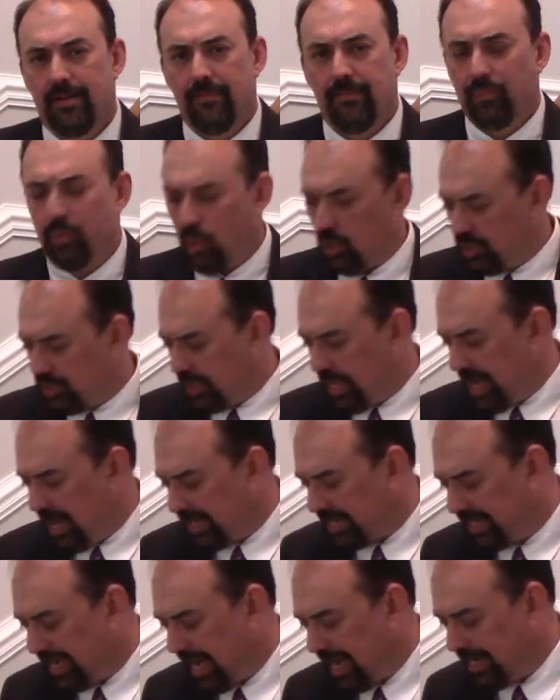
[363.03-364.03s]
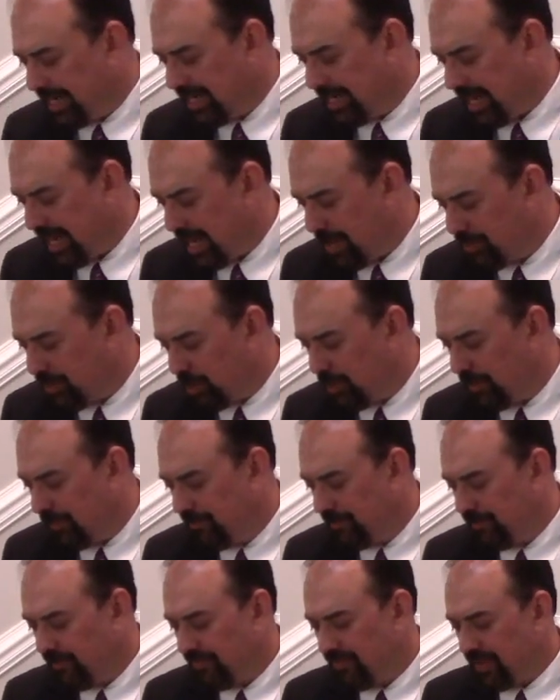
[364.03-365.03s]
Of course, they had Cain and
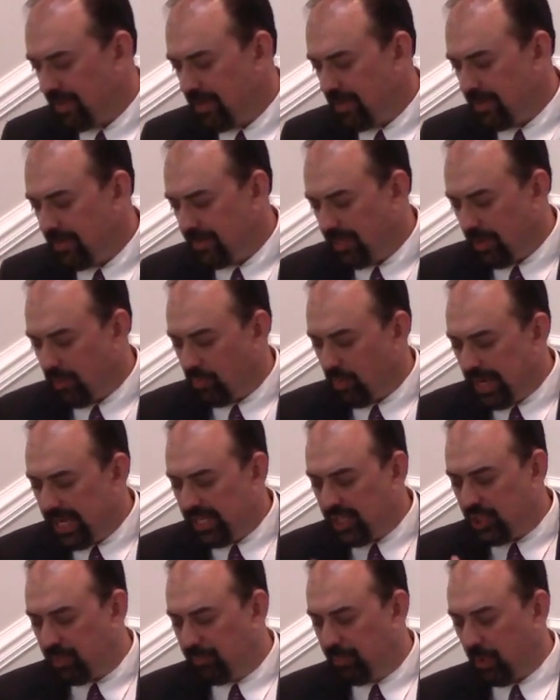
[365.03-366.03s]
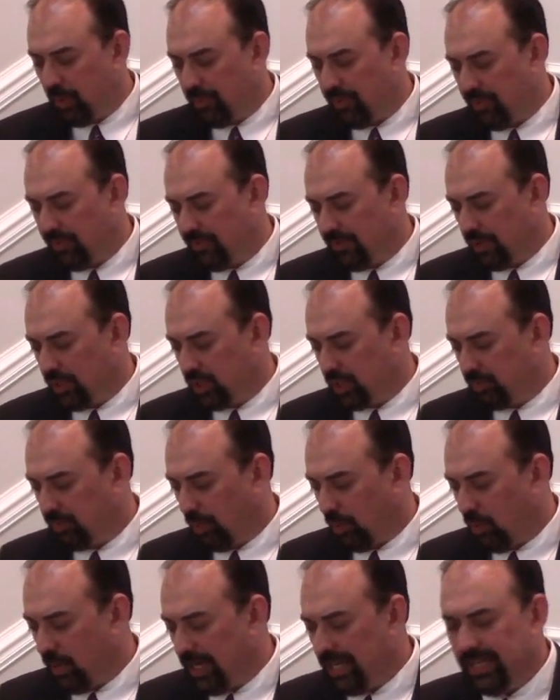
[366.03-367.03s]
Abel. They raised both of those
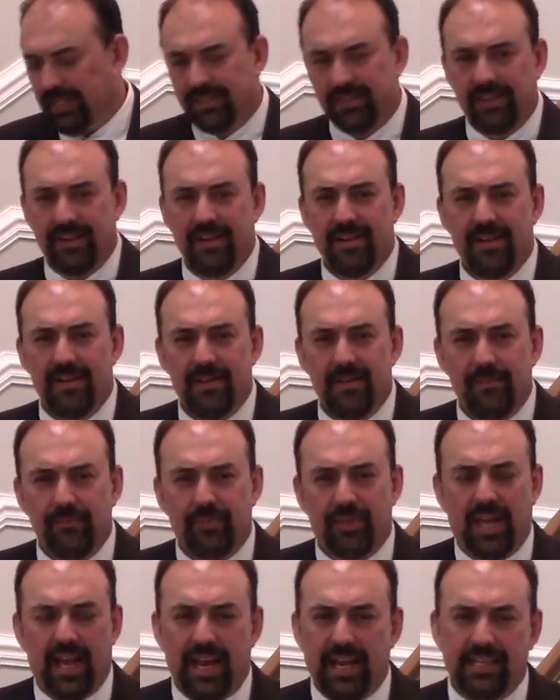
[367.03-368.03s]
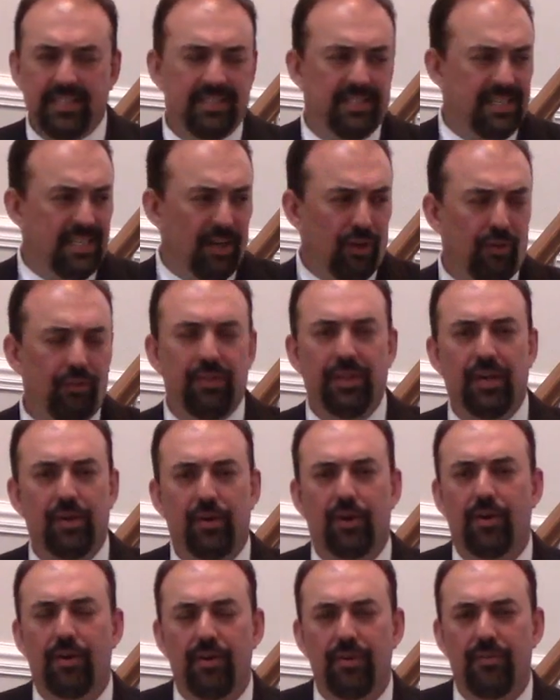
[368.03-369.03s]
boys. Cain tilled the
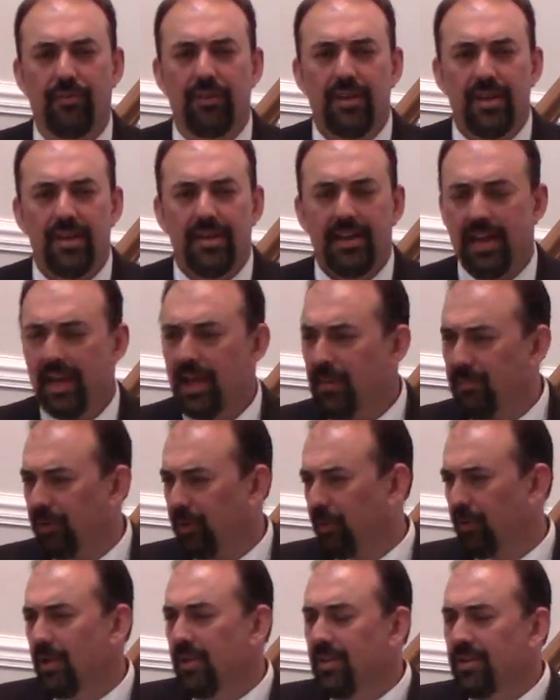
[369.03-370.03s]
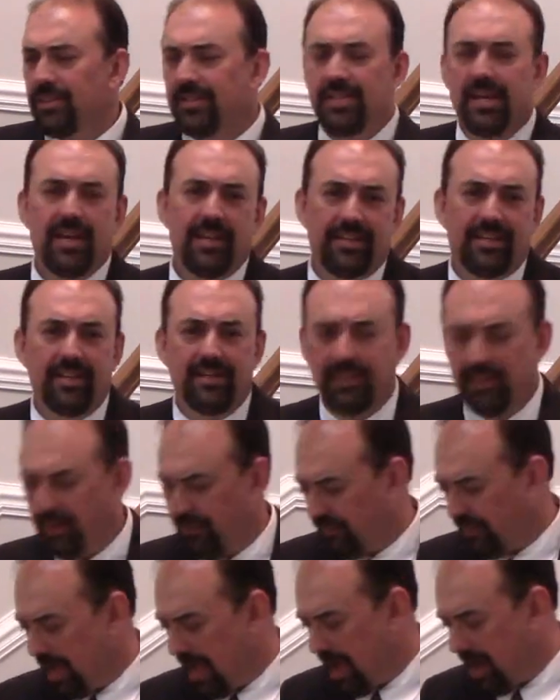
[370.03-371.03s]
earth. Abel tended the
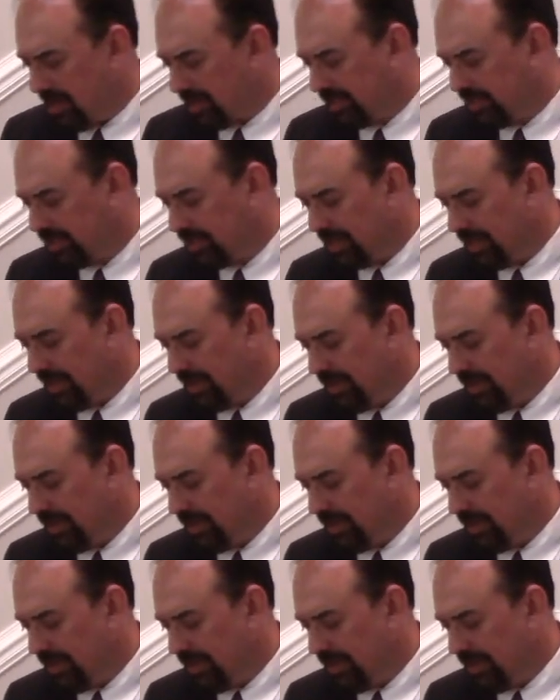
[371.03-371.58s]
flocks.